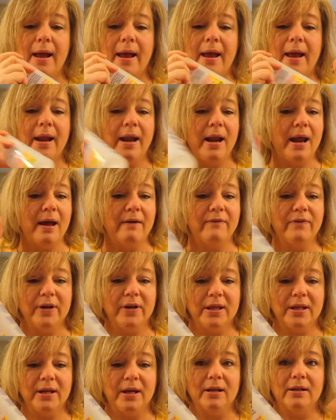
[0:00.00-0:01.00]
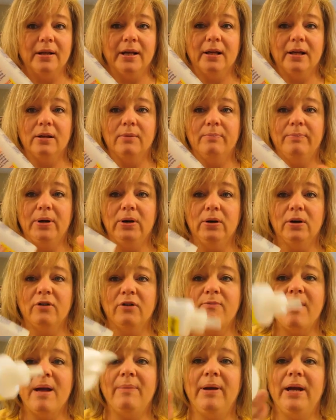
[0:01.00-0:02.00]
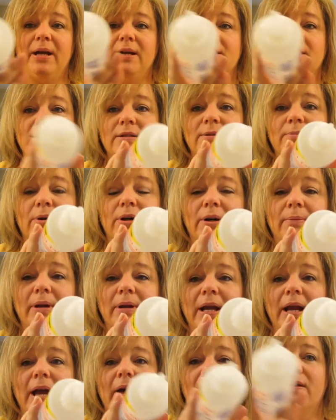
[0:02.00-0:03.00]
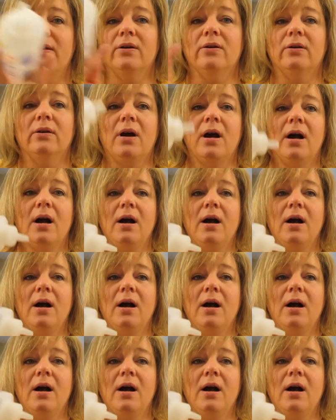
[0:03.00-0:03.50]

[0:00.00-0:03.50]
and everything, like the bulk of my pages to put them together.